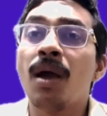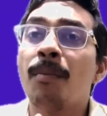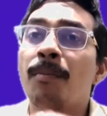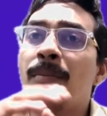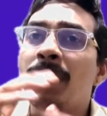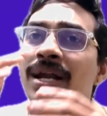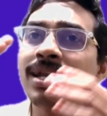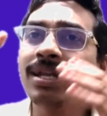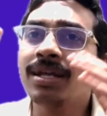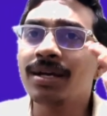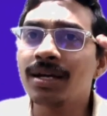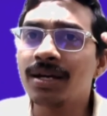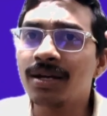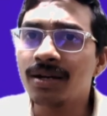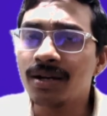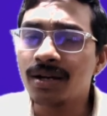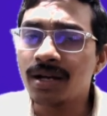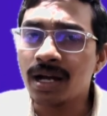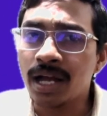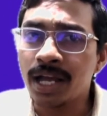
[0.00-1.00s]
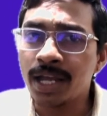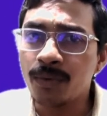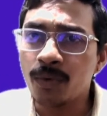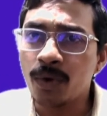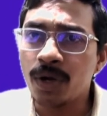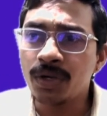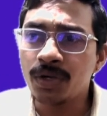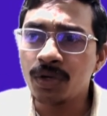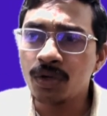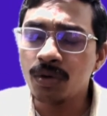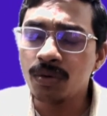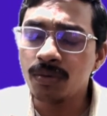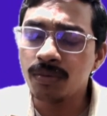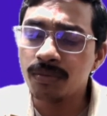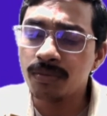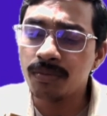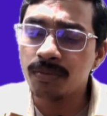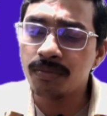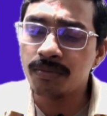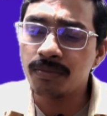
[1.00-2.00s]
But I want to
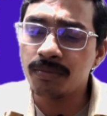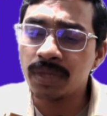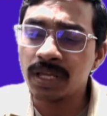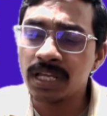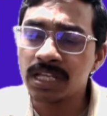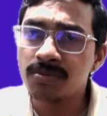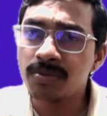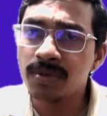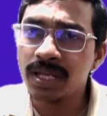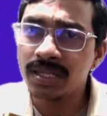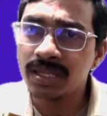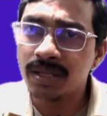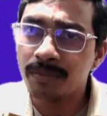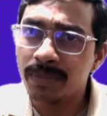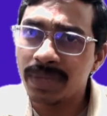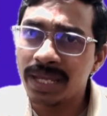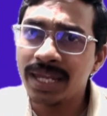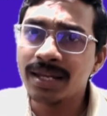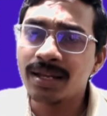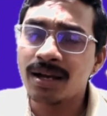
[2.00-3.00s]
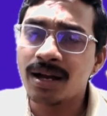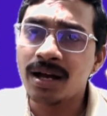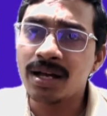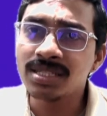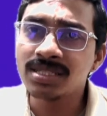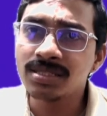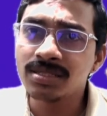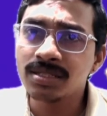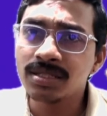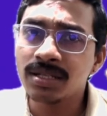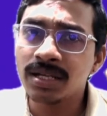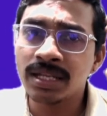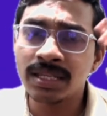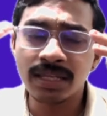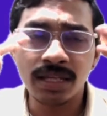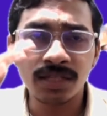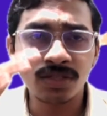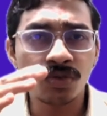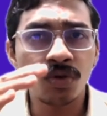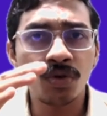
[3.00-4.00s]
explain the main cause
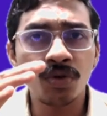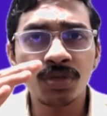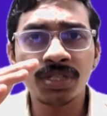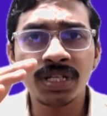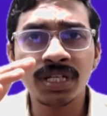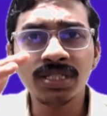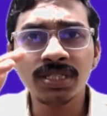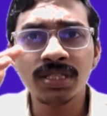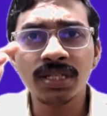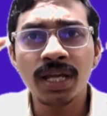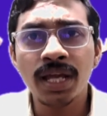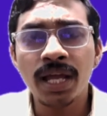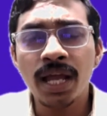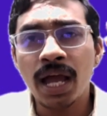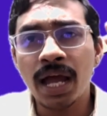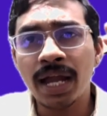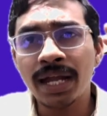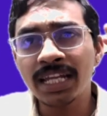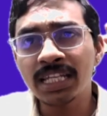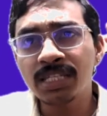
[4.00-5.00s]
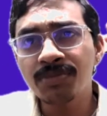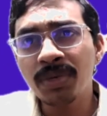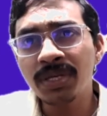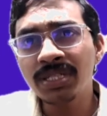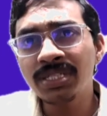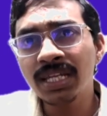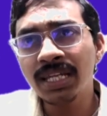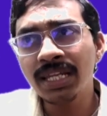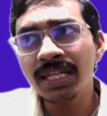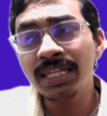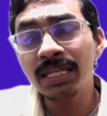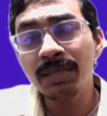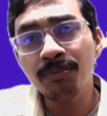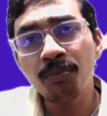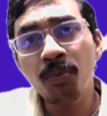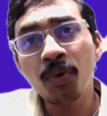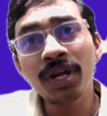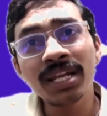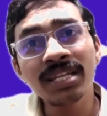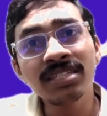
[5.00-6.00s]
and the solutions, and especially the
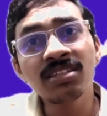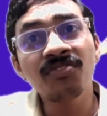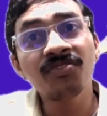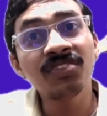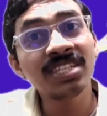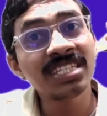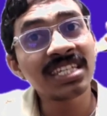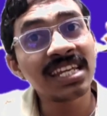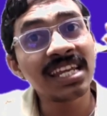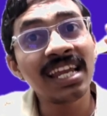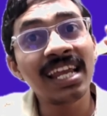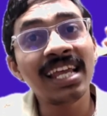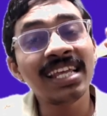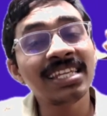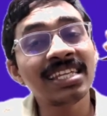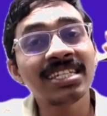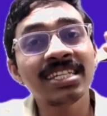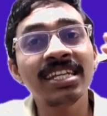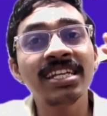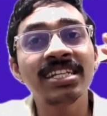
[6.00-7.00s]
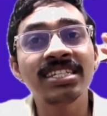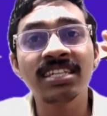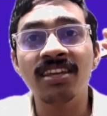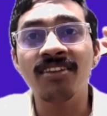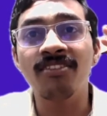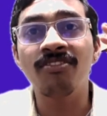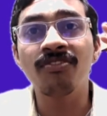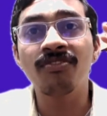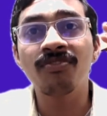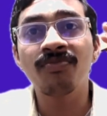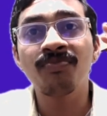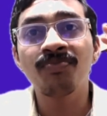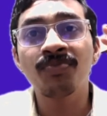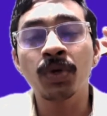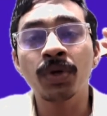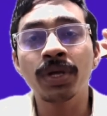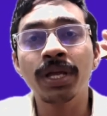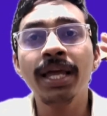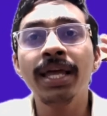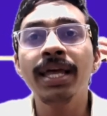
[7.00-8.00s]
importance of this realization itself.
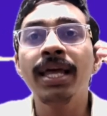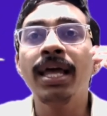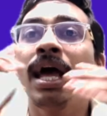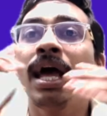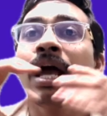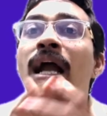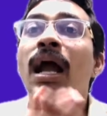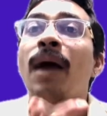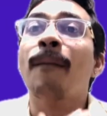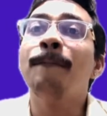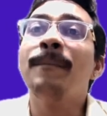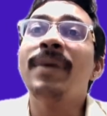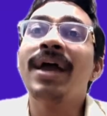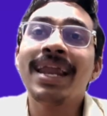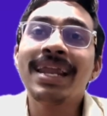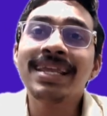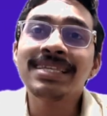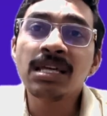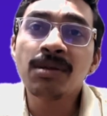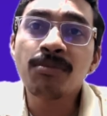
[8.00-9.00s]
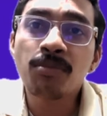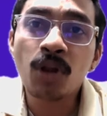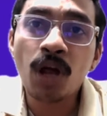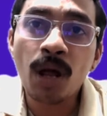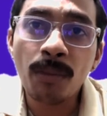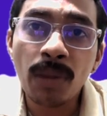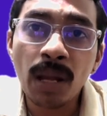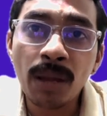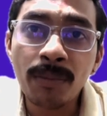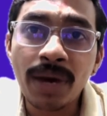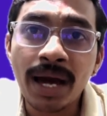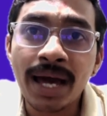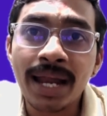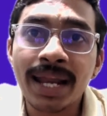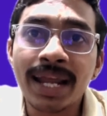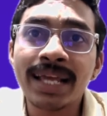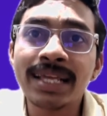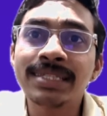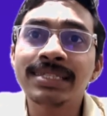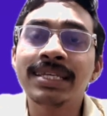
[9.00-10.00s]
Okay, comparison problem
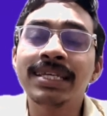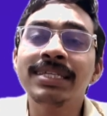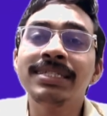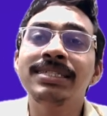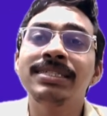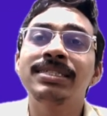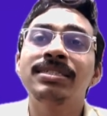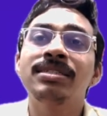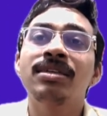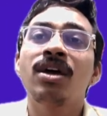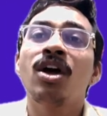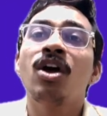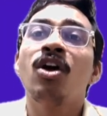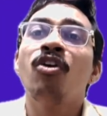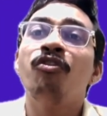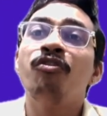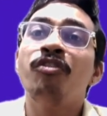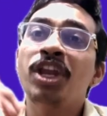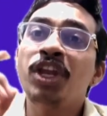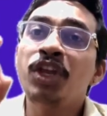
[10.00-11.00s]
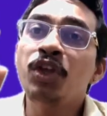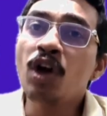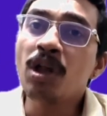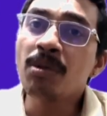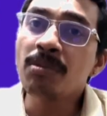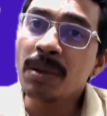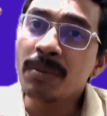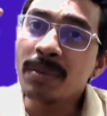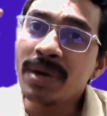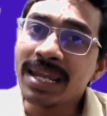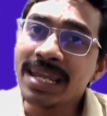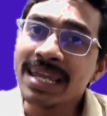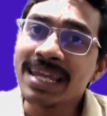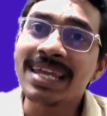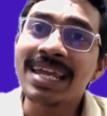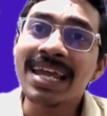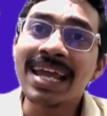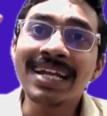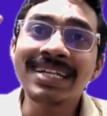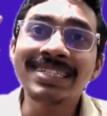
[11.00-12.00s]
arises when your memory
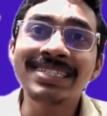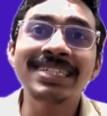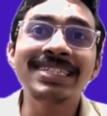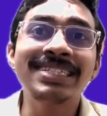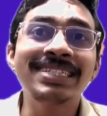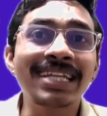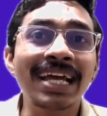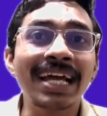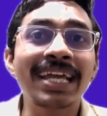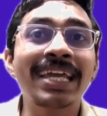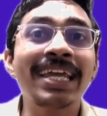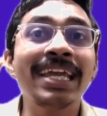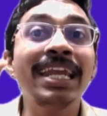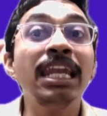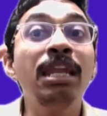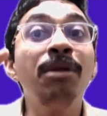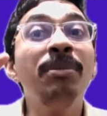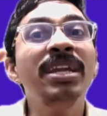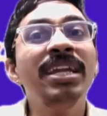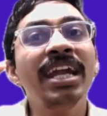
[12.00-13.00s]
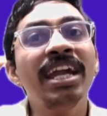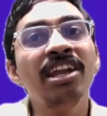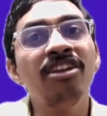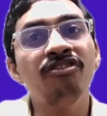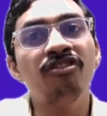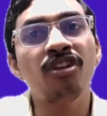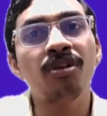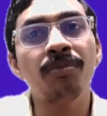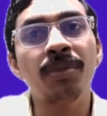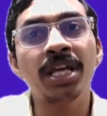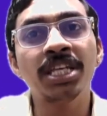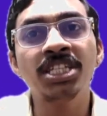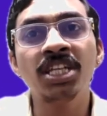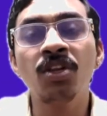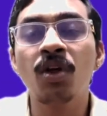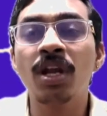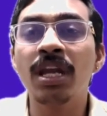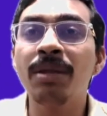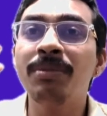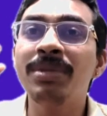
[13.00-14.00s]
gets stuck in limited
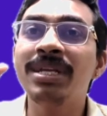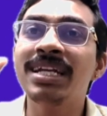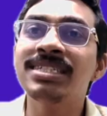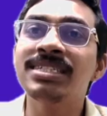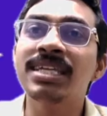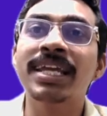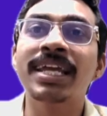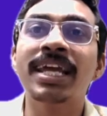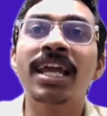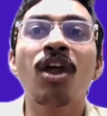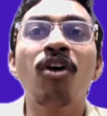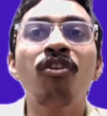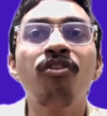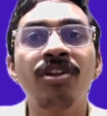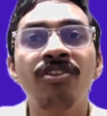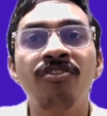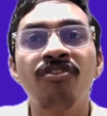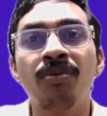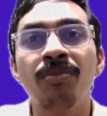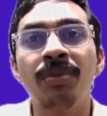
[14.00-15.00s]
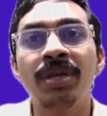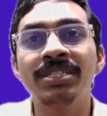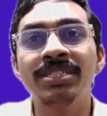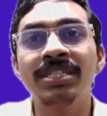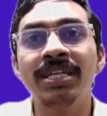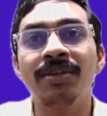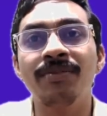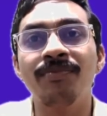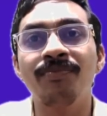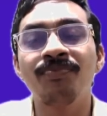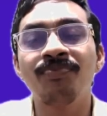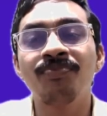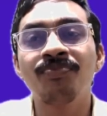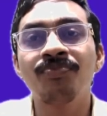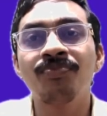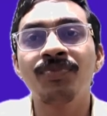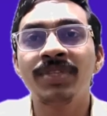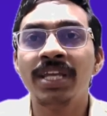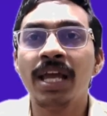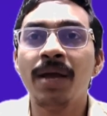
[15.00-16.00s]
information or limited circle of information.
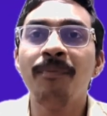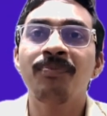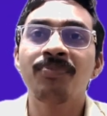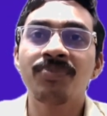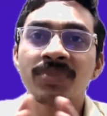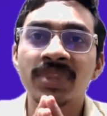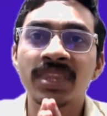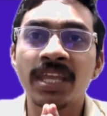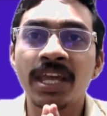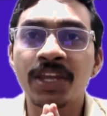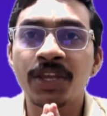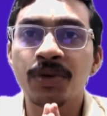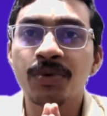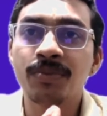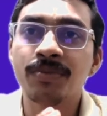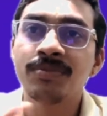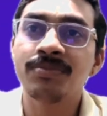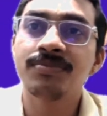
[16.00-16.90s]
Yeah, thank you.